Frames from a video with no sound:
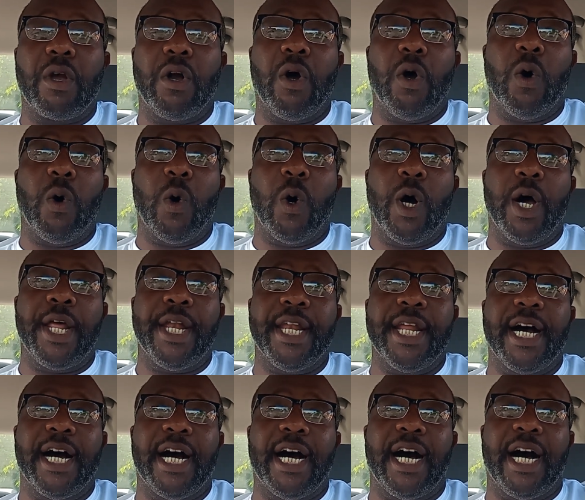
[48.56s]
on
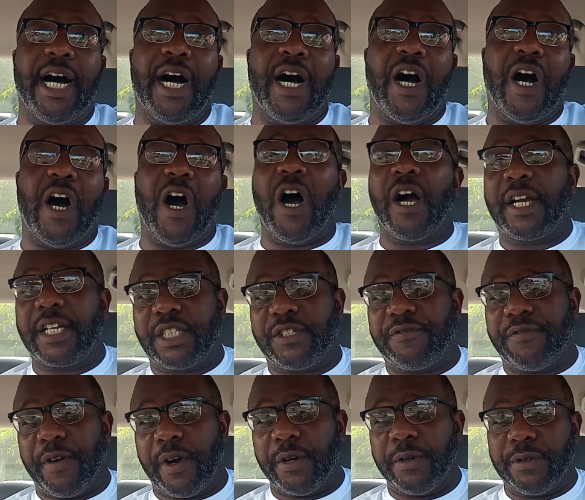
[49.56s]

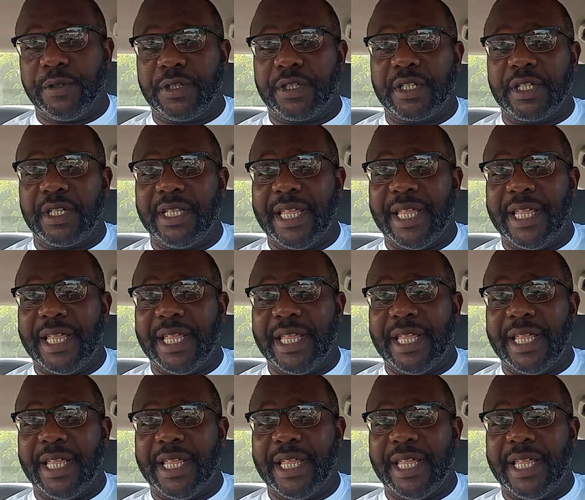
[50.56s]
August 1st,